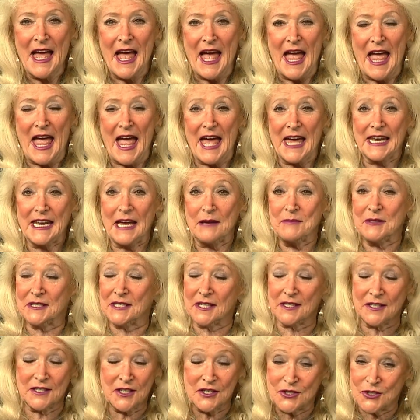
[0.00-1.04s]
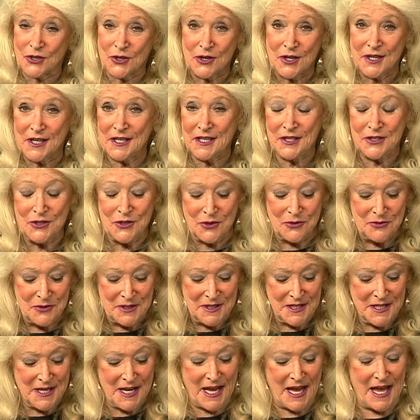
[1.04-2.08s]
And I'm still an attorney in
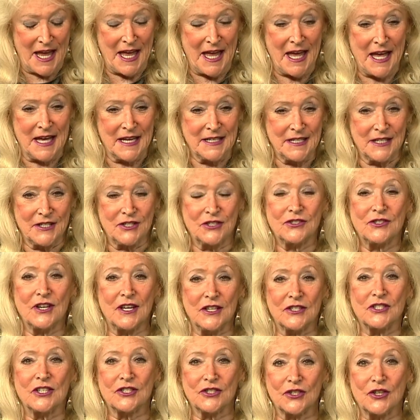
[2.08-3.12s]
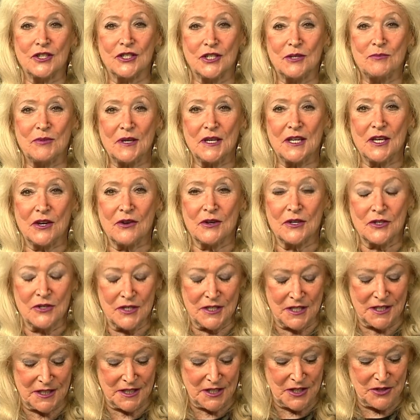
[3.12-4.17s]
Newton, and it's just good to be here and good
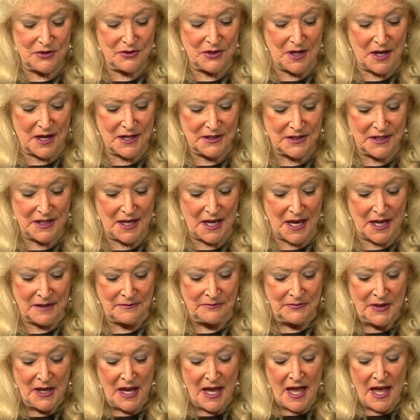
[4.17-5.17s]
to see you guys again.